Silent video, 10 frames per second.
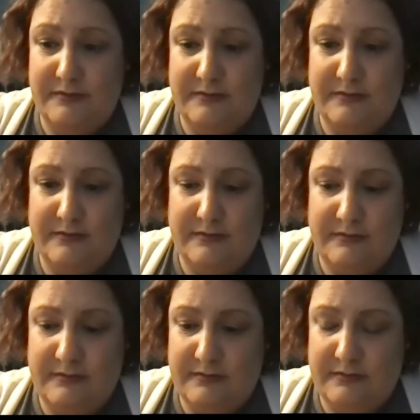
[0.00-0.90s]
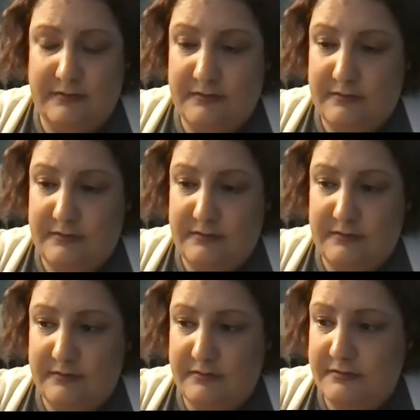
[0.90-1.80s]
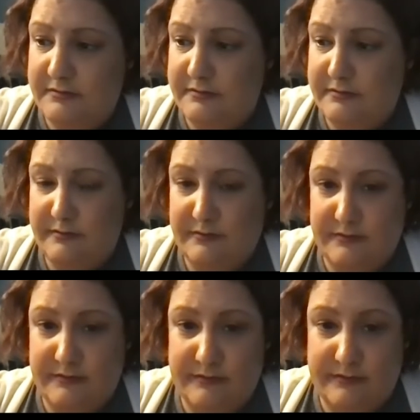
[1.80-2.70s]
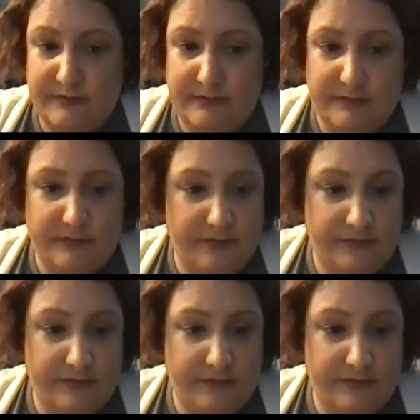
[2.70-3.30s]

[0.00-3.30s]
(not speaking)